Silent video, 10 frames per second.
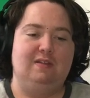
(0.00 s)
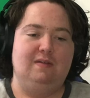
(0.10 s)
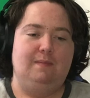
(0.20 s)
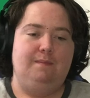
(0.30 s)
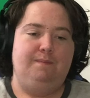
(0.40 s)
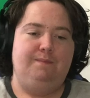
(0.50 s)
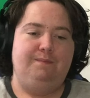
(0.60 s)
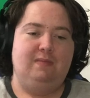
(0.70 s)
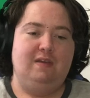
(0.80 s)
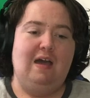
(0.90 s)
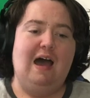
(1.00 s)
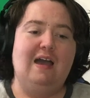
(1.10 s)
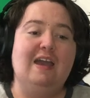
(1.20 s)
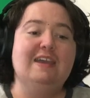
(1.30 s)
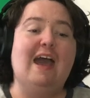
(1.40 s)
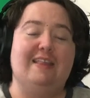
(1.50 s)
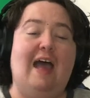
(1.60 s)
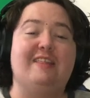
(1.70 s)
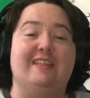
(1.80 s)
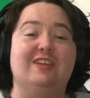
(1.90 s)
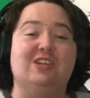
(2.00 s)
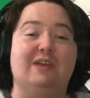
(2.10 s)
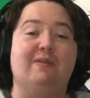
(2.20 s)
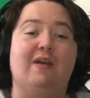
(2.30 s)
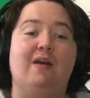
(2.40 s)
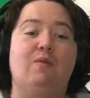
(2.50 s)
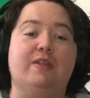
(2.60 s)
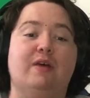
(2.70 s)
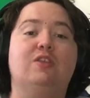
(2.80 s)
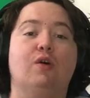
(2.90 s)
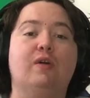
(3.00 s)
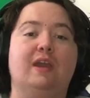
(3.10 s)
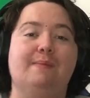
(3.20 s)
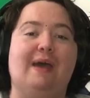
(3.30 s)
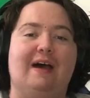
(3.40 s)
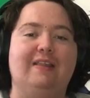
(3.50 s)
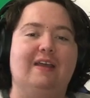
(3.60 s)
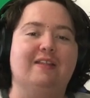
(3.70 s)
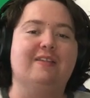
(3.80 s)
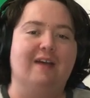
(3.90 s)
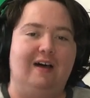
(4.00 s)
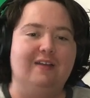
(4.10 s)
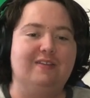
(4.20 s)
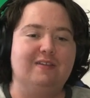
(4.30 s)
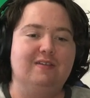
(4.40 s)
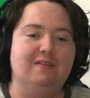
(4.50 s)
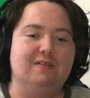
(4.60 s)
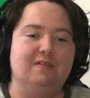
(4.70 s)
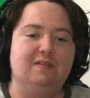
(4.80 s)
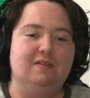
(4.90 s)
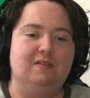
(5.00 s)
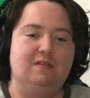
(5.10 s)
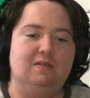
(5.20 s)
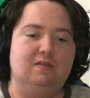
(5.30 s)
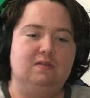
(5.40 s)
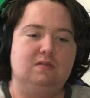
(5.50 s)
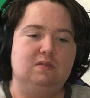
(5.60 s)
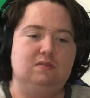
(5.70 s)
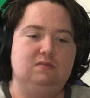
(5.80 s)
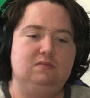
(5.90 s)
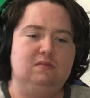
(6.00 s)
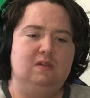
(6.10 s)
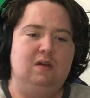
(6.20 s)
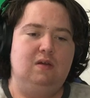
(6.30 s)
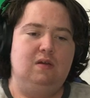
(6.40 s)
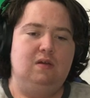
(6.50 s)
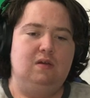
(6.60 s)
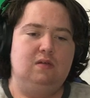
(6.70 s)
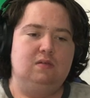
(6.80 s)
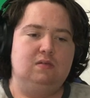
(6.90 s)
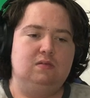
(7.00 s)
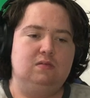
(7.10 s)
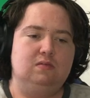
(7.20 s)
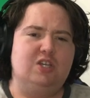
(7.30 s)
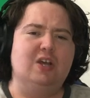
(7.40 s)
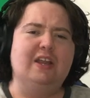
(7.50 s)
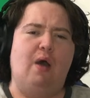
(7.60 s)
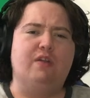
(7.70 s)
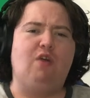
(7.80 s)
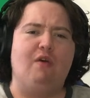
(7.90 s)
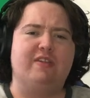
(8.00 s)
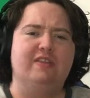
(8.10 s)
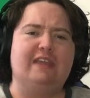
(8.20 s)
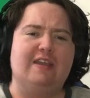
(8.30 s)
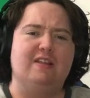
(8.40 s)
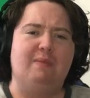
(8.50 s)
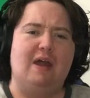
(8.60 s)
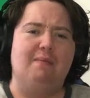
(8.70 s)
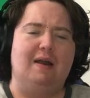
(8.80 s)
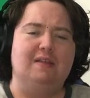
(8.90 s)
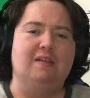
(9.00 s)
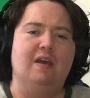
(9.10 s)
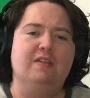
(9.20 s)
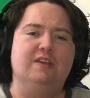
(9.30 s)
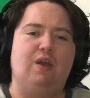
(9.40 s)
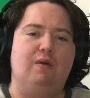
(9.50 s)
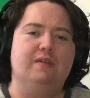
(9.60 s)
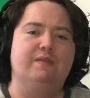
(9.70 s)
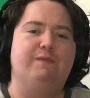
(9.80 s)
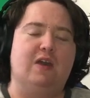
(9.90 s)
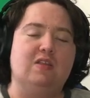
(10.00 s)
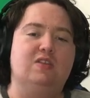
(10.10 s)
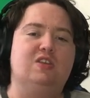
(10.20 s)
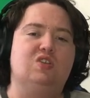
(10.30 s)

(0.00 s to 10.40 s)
Time to give up. That's yeah, that's literally what they were talking about at the start. Give up. The factory tour. Factory tour? Surely that would cost a decent amount of money to go on the fucking